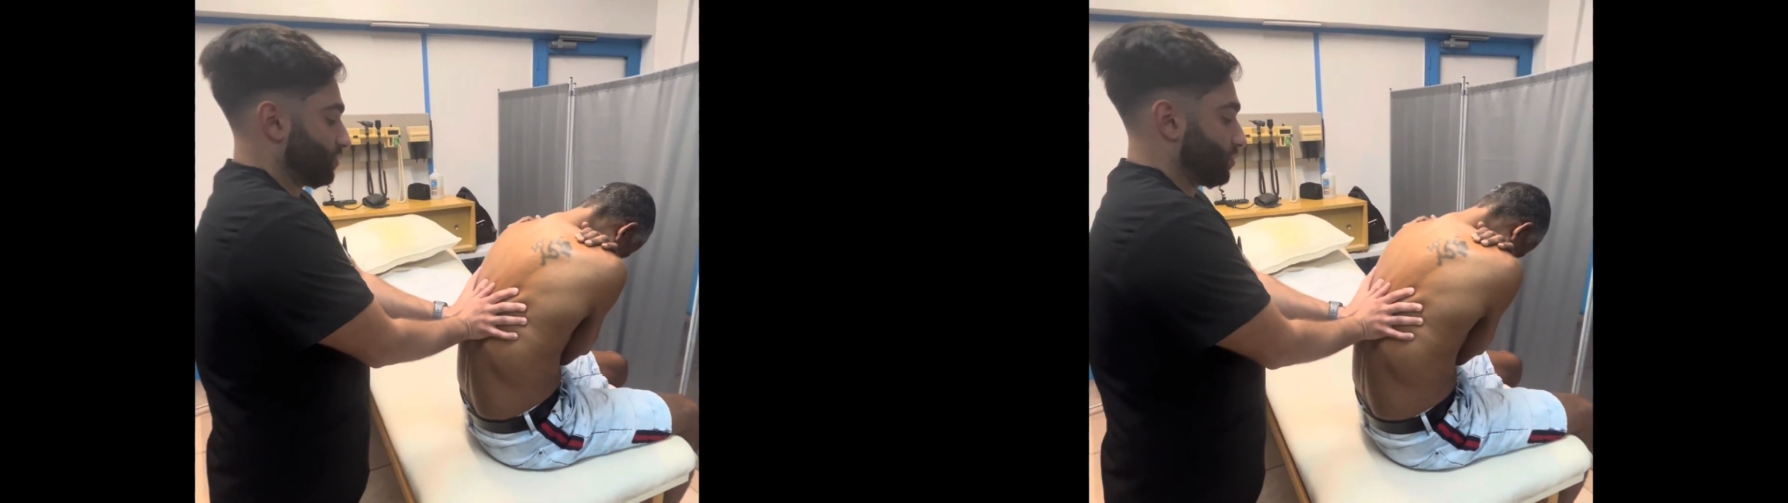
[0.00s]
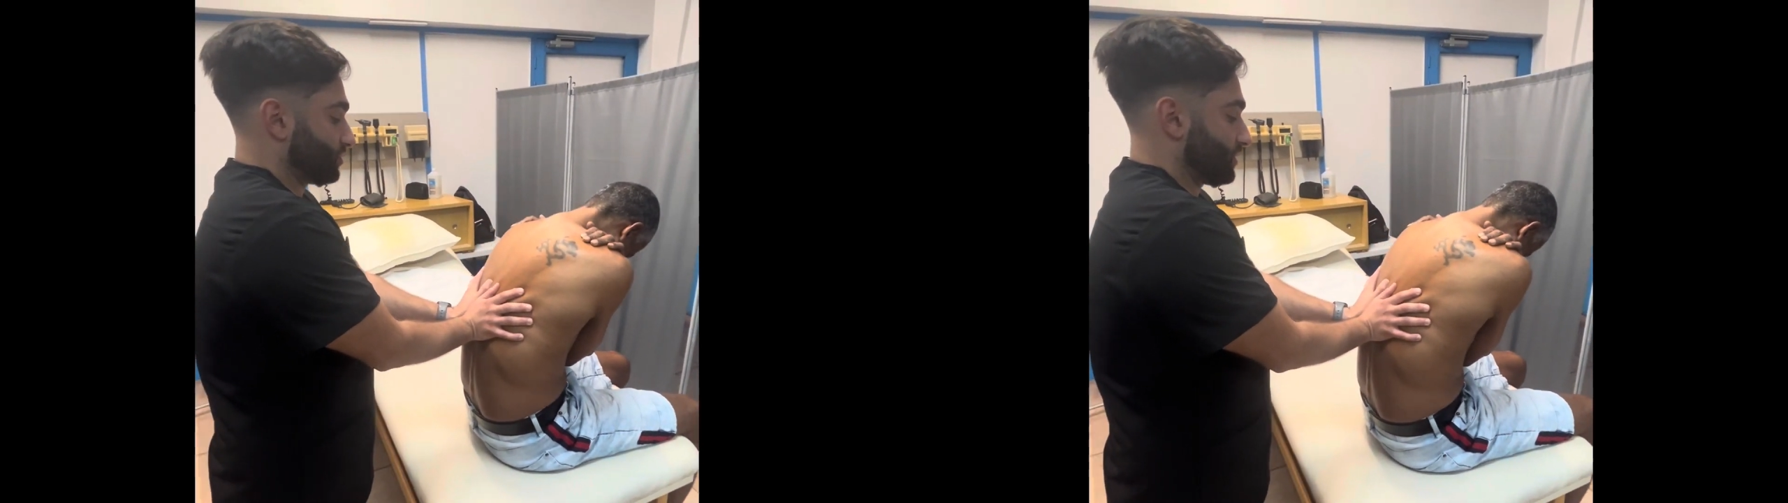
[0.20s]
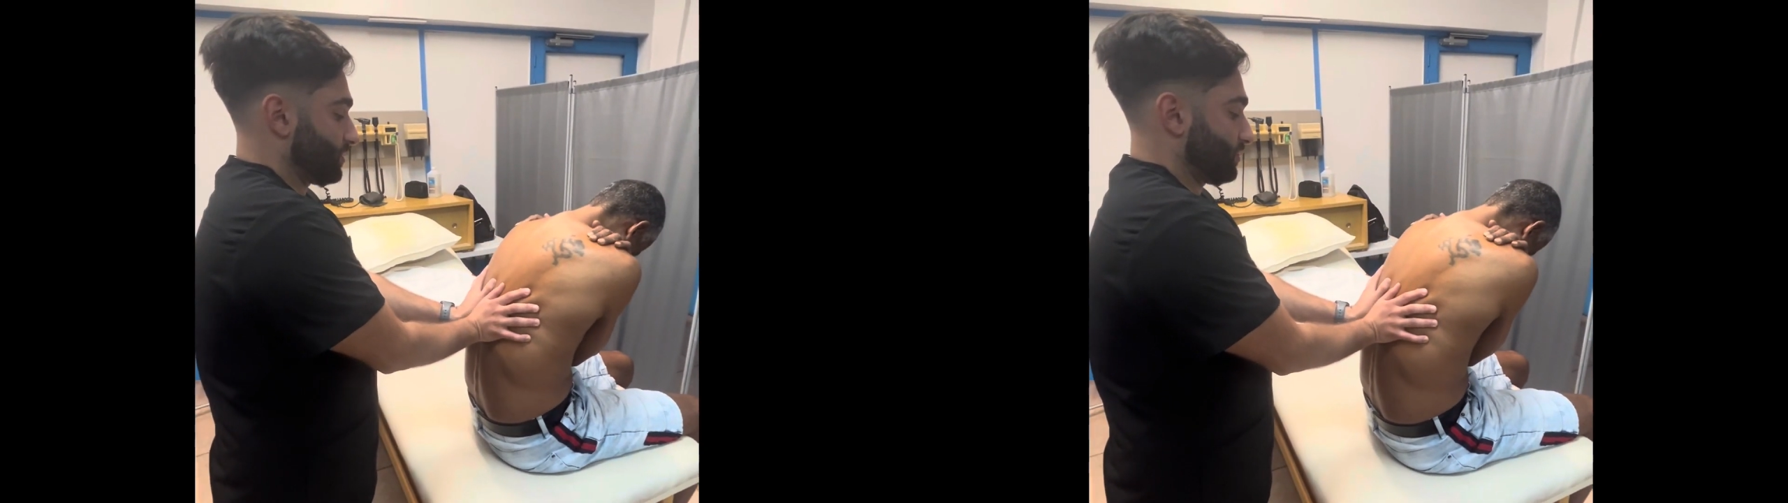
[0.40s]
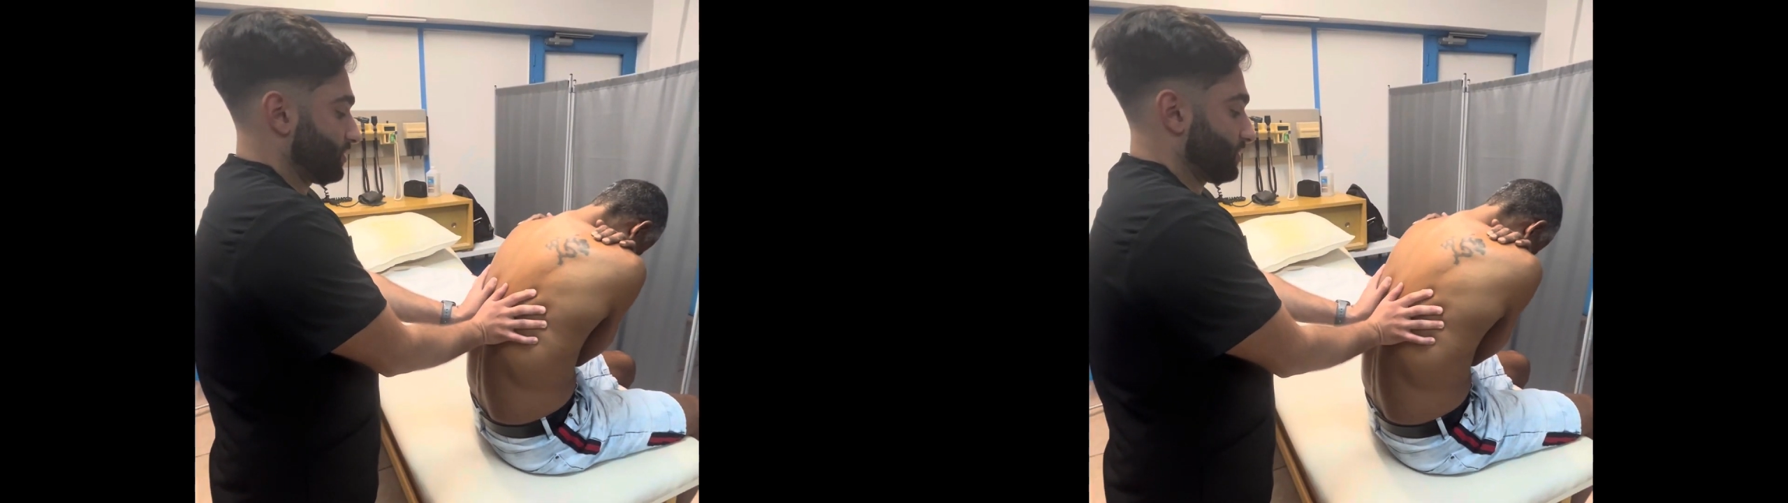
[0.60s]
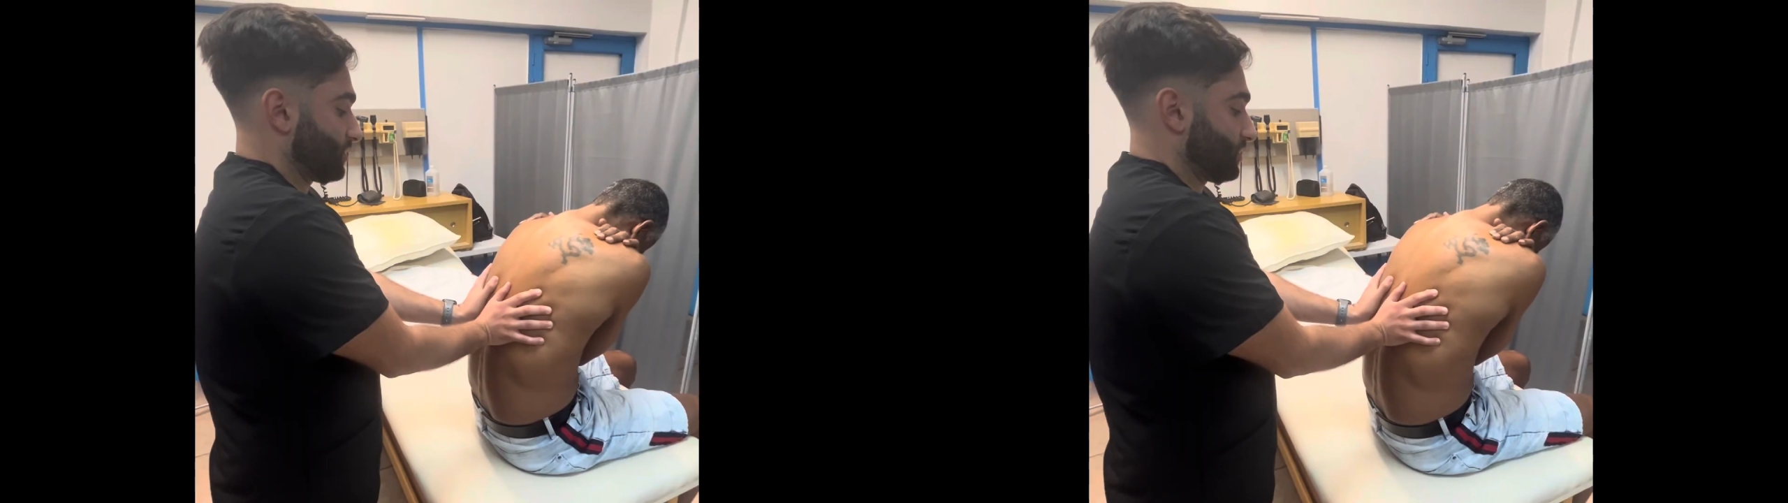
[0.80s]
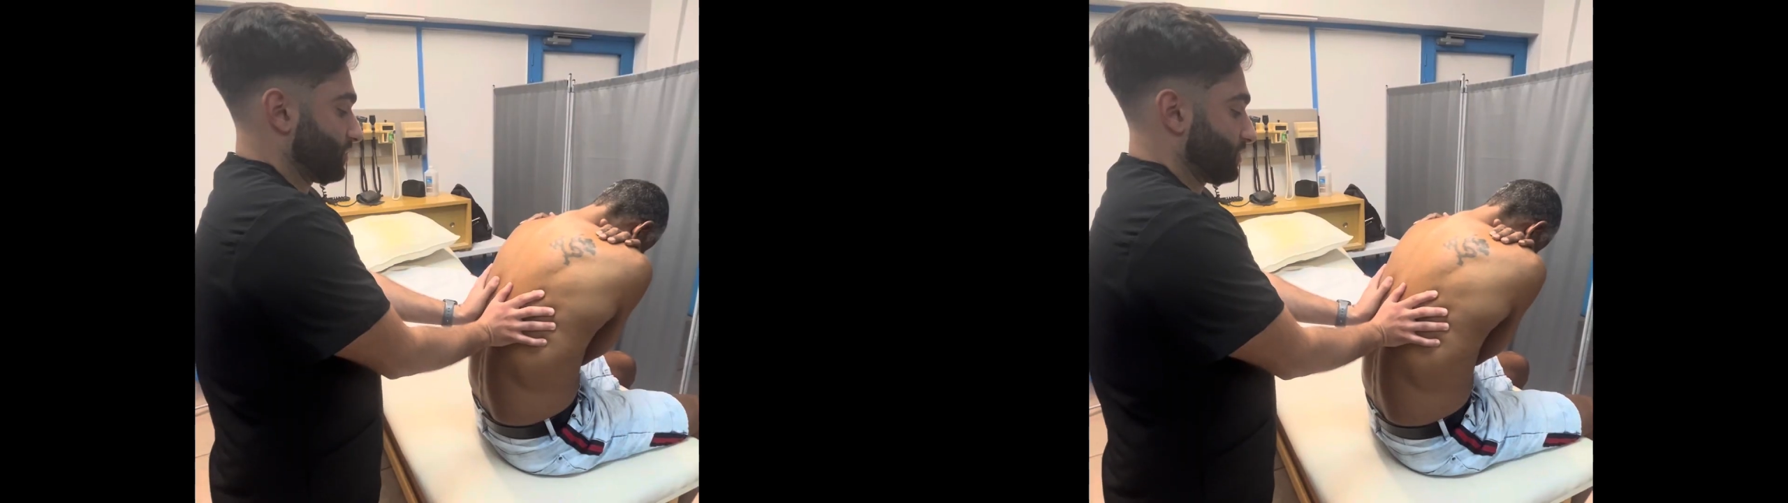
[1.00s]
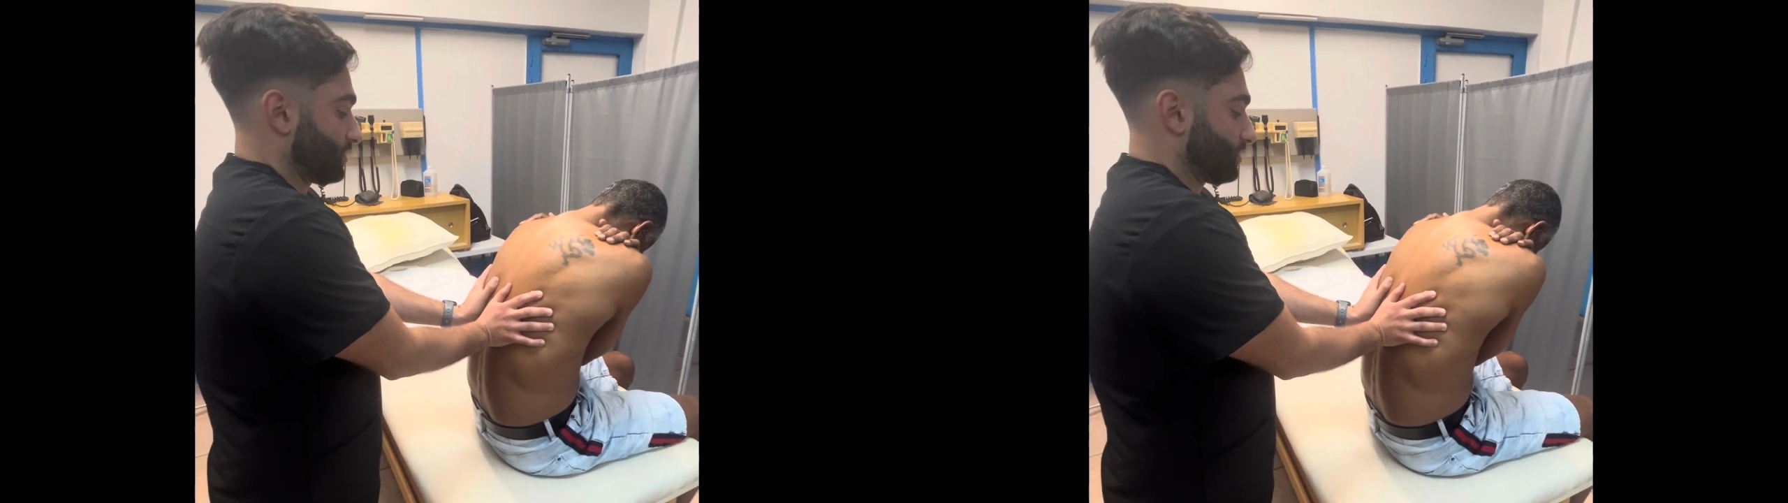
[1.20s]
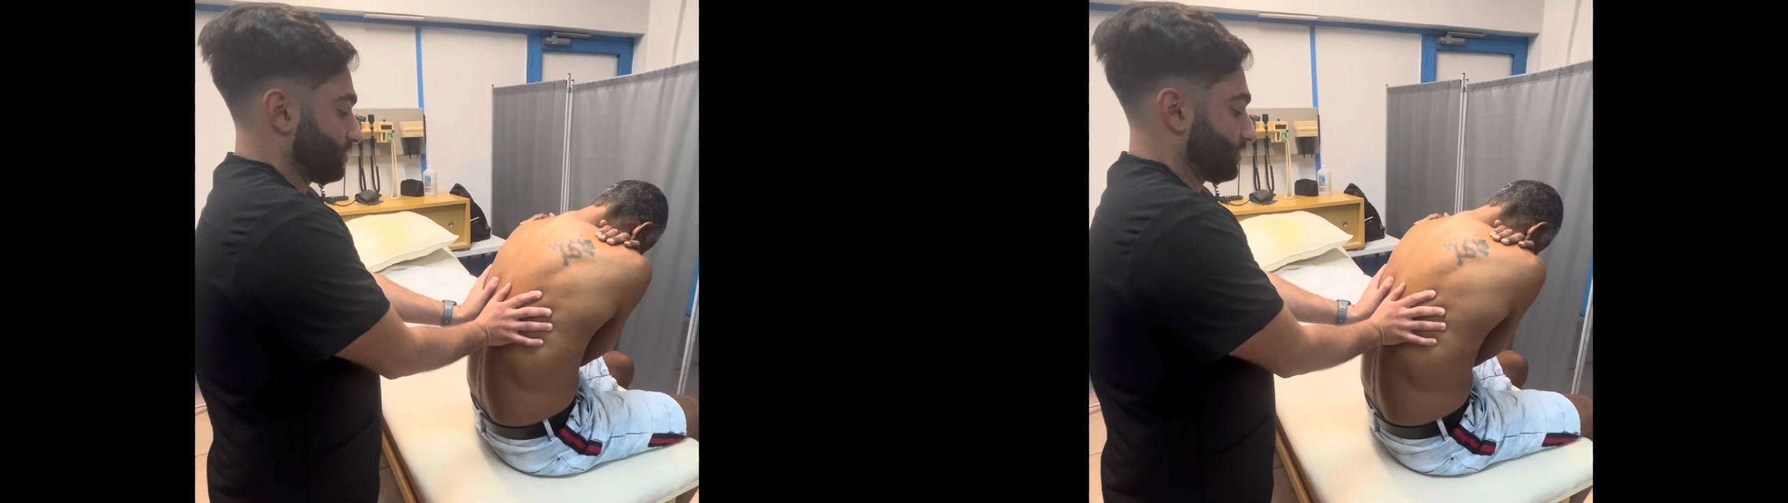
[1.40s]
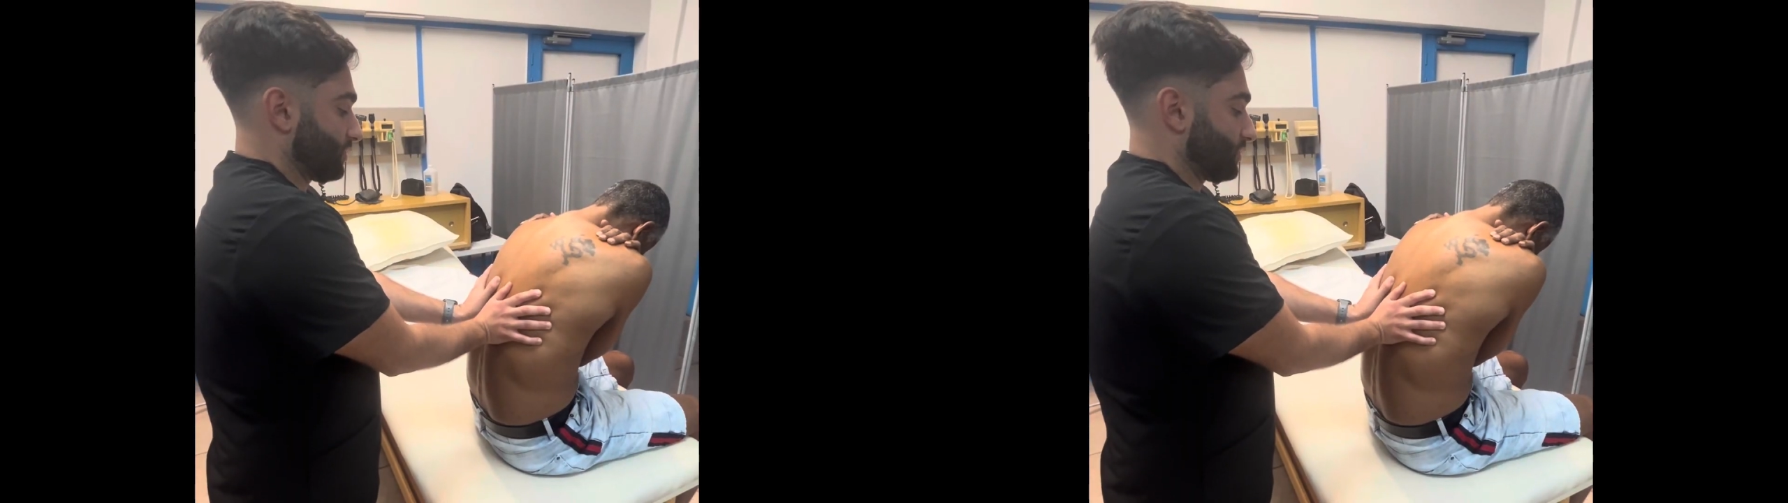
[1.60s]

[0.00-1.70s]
which comes back normally.